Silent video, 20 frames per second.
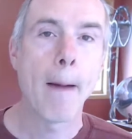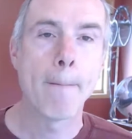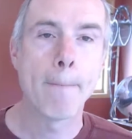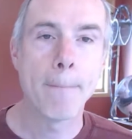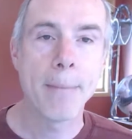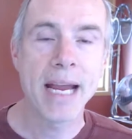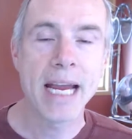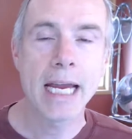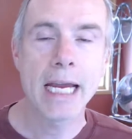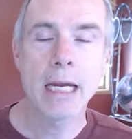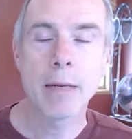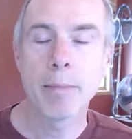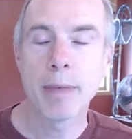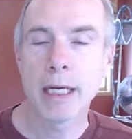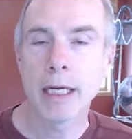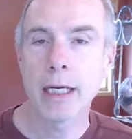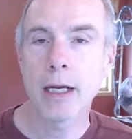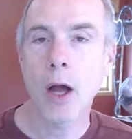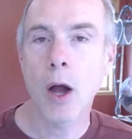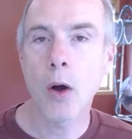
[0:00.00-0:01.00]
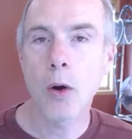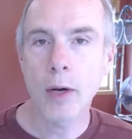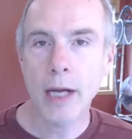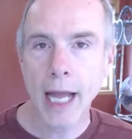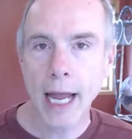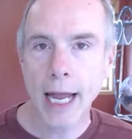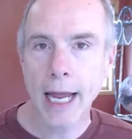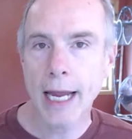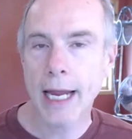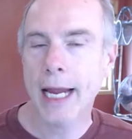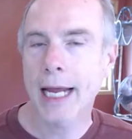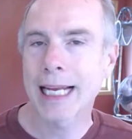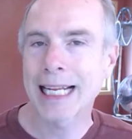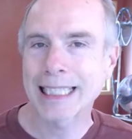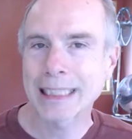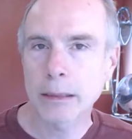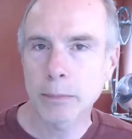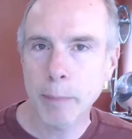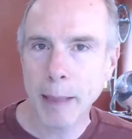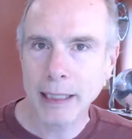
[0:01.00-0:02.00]
may be okay and
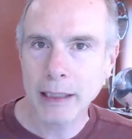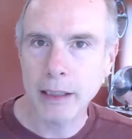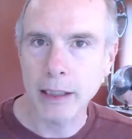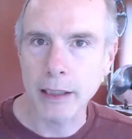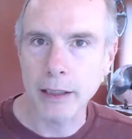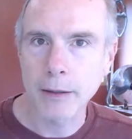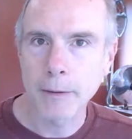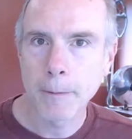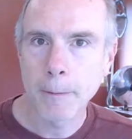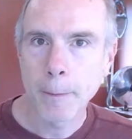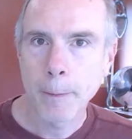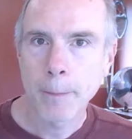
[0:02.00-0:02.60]
expected.